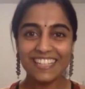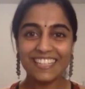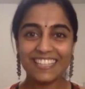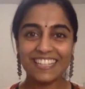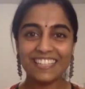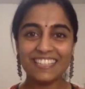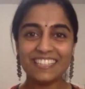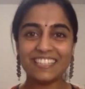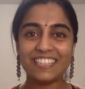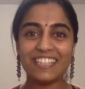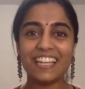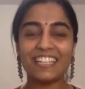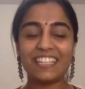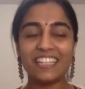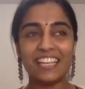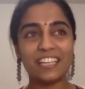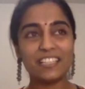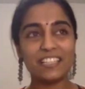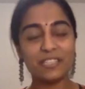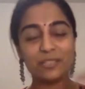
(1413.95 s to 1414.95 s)
that
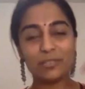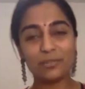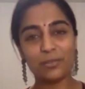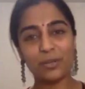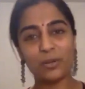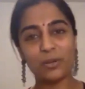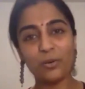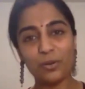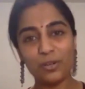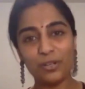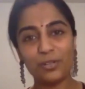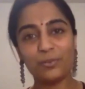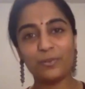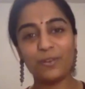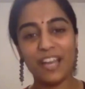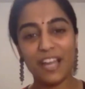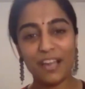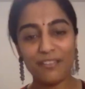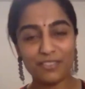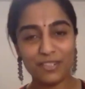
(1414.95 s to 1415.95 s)
takes it to a whole new
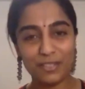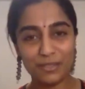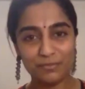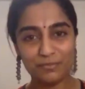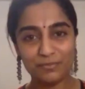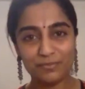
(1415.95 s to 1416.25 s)
level.